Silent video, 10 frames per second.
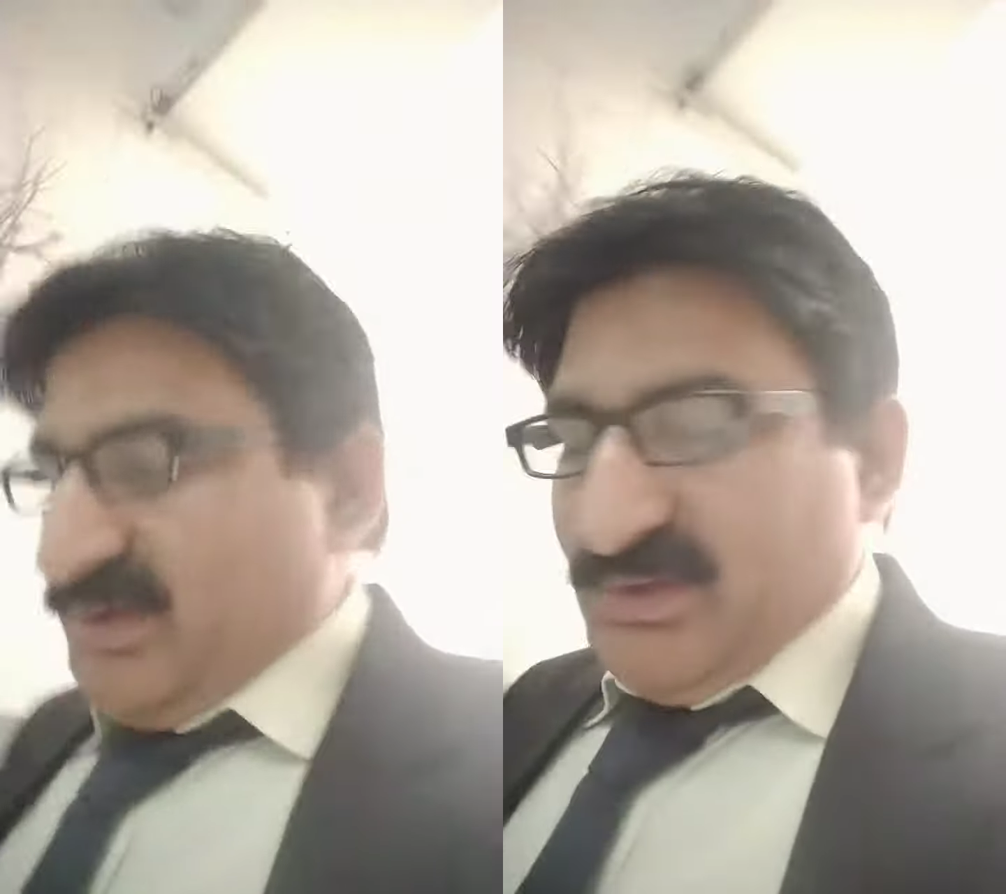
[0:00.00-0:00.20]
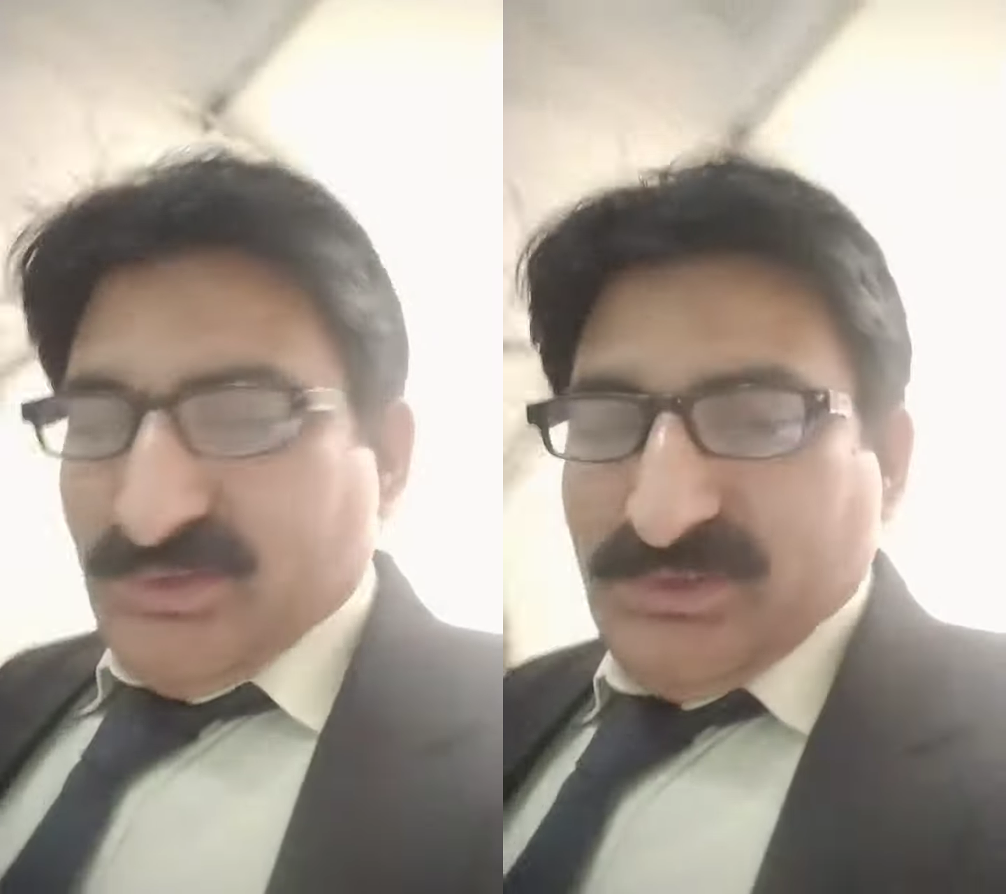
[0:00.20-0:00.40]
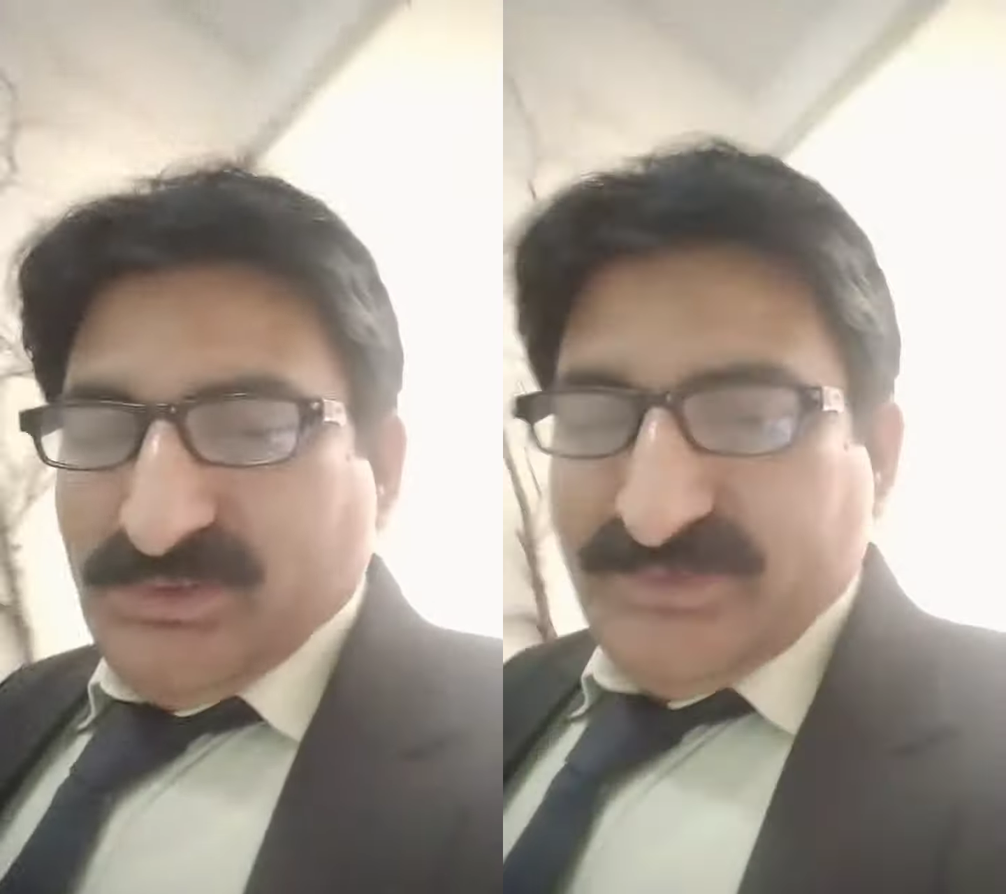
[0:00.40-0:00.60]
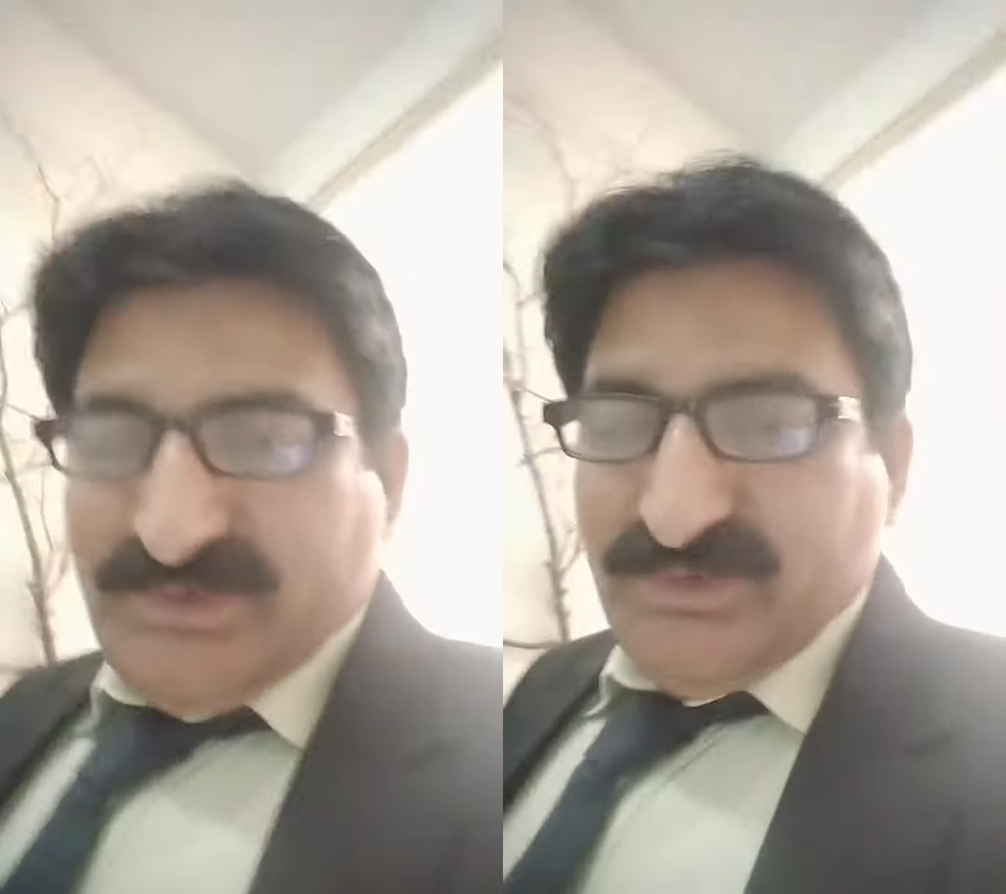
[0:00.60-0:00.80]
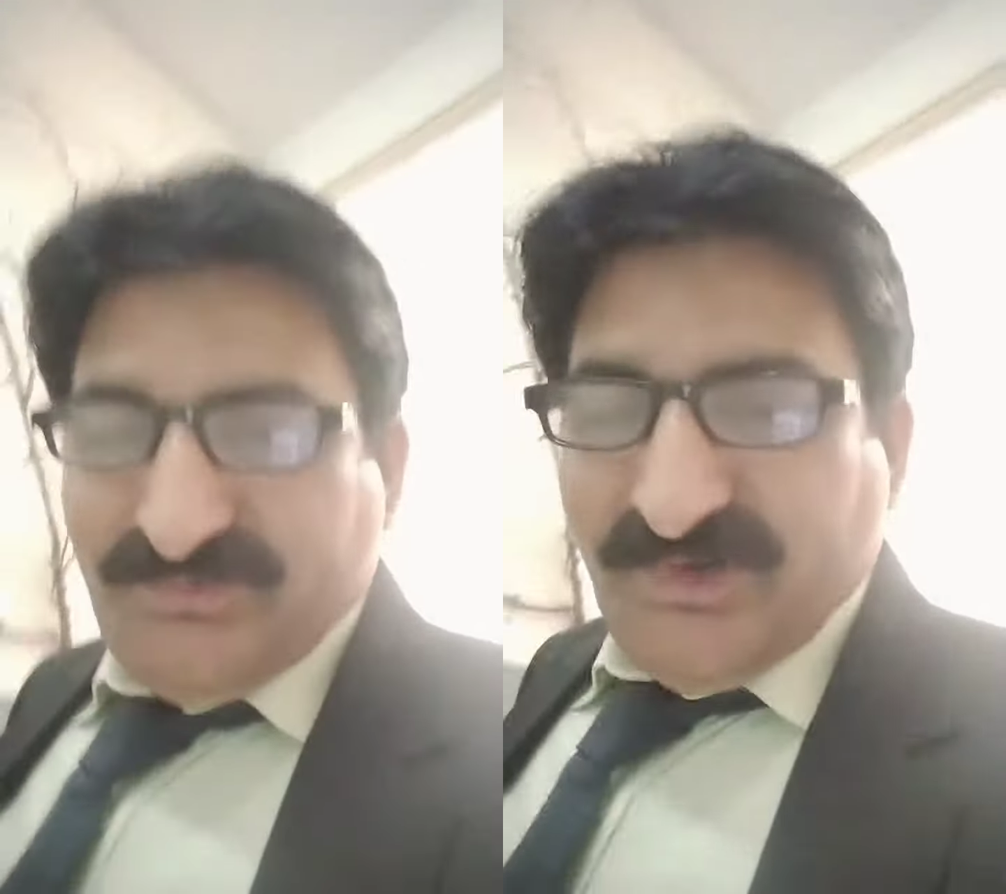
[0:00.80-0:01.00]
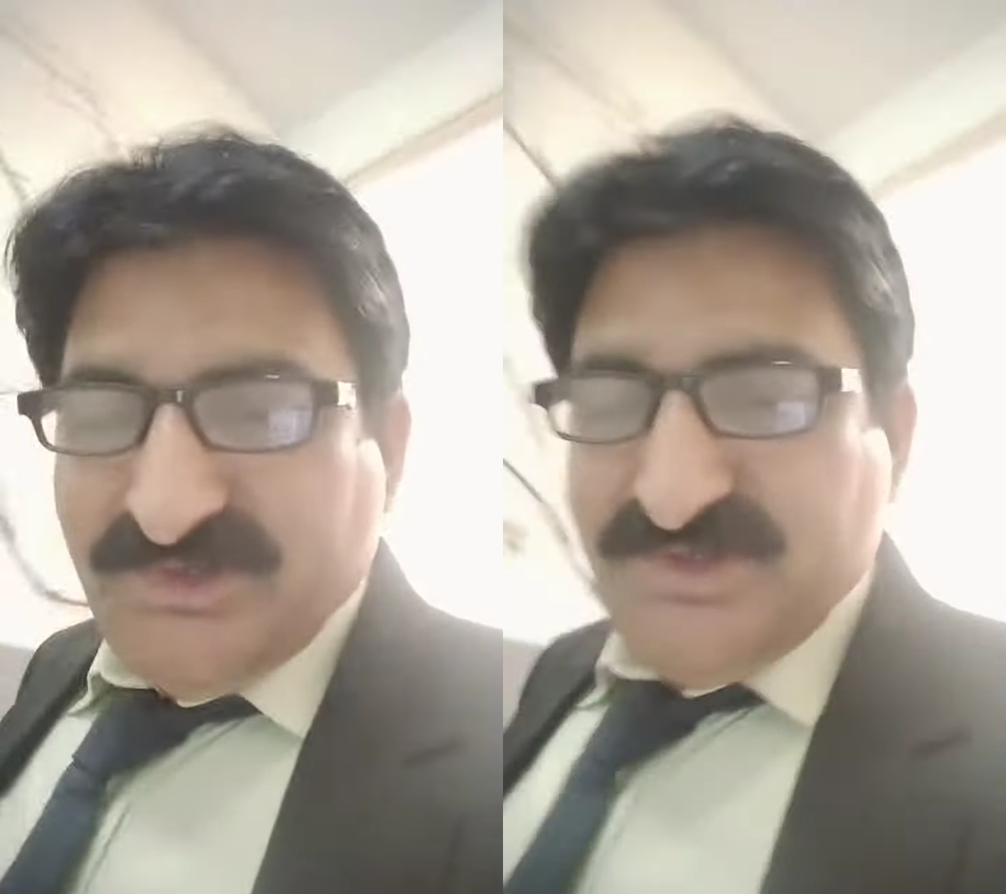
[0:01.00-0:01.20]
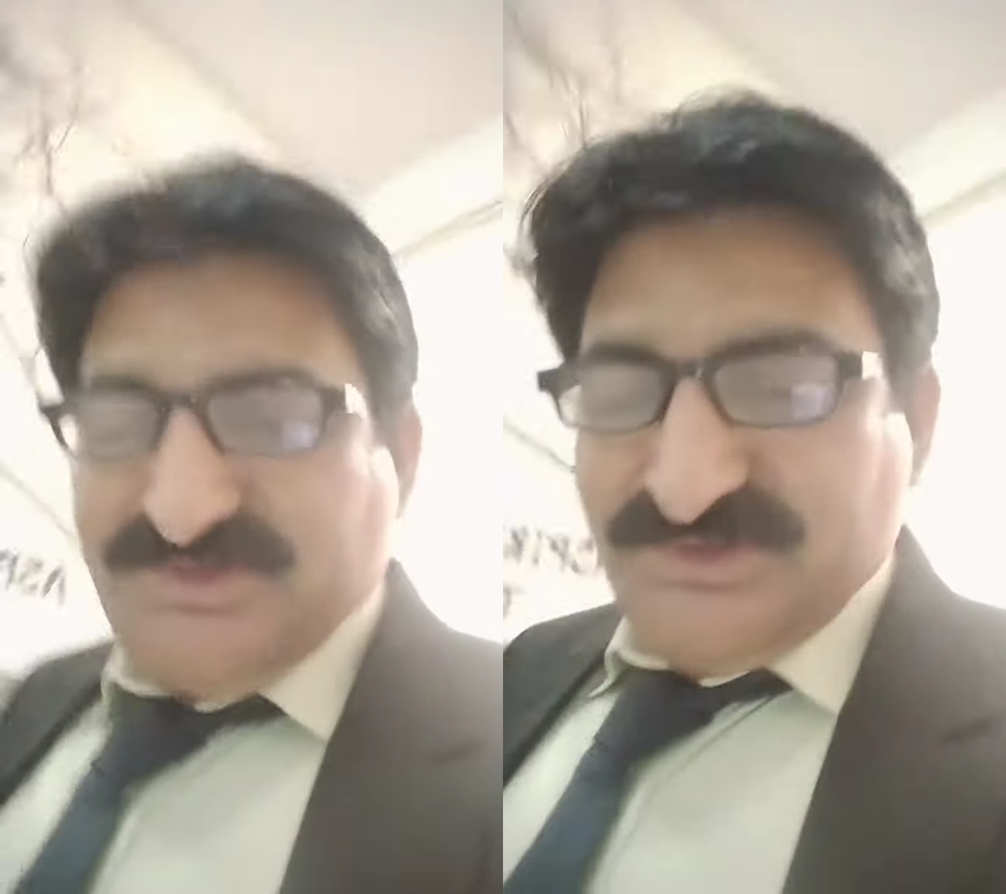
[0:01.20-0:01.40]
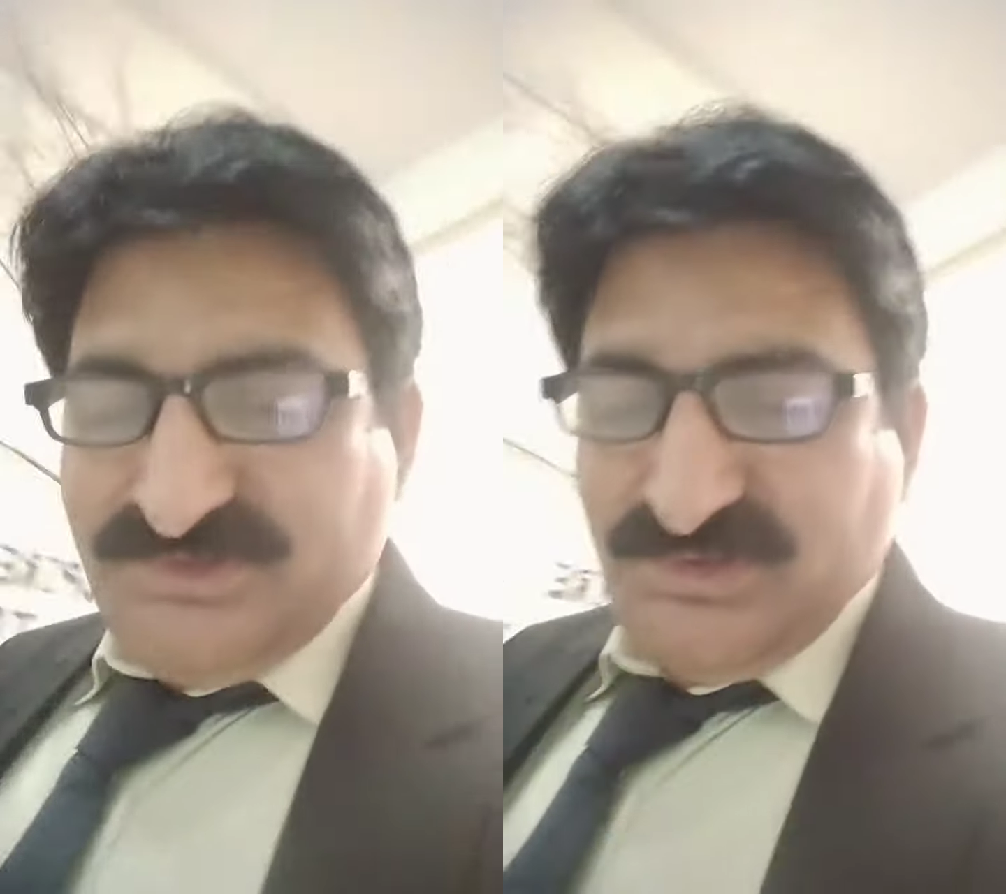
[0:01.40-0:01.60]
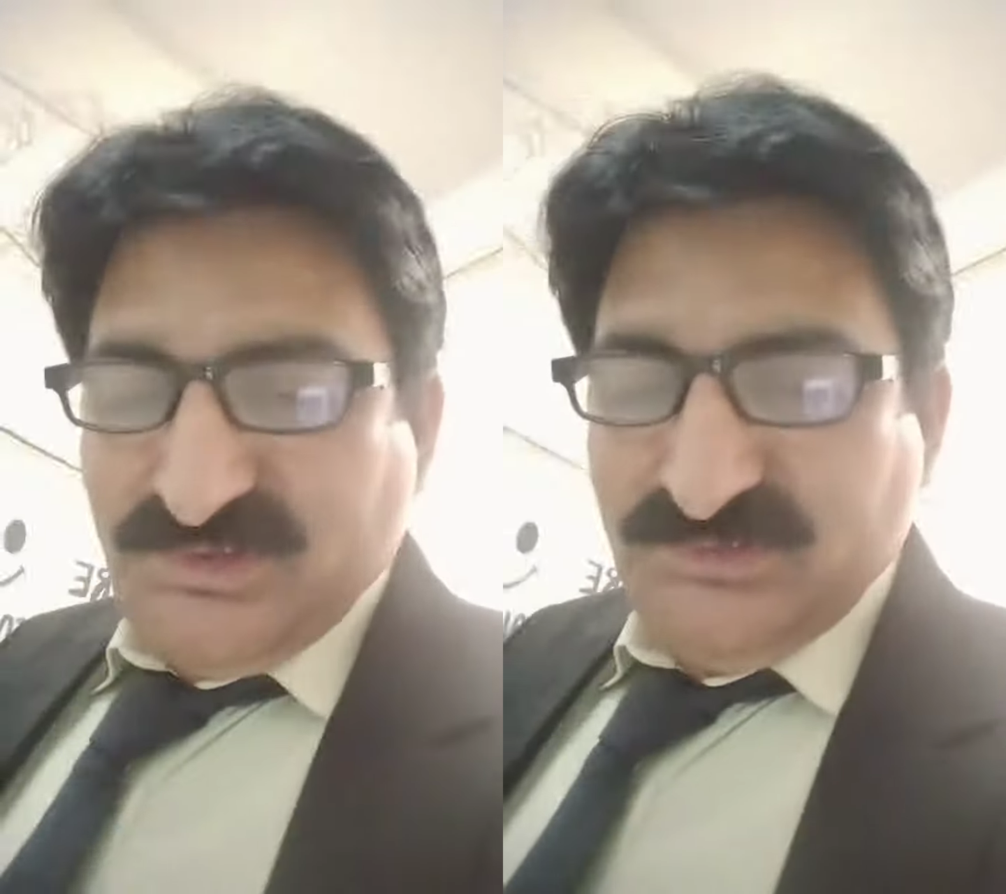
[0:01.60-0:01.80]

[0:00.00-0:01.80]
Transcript: the fatty acids.